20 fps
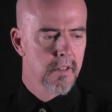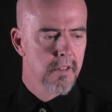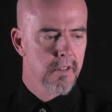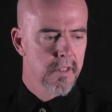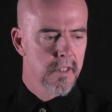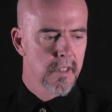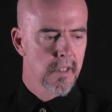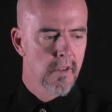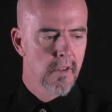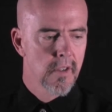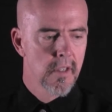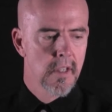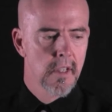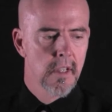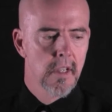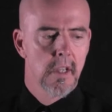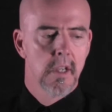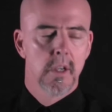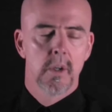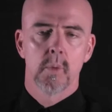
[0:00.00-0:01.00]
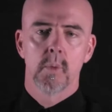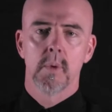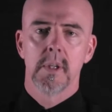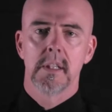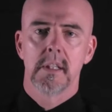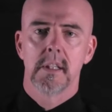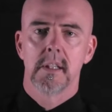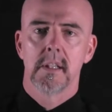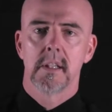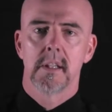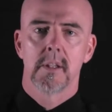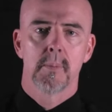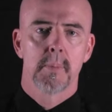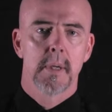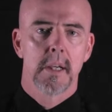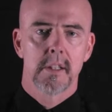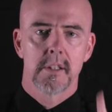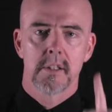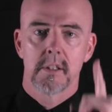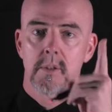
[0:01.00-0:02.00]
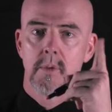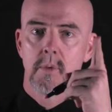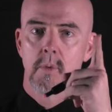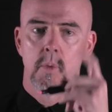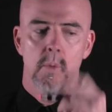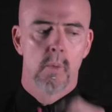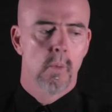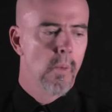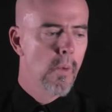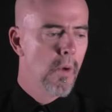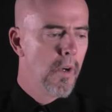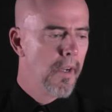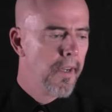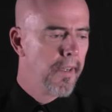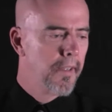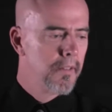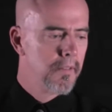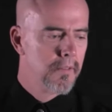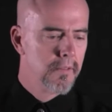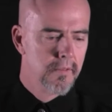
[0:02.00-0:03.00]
So we need incubation. Why?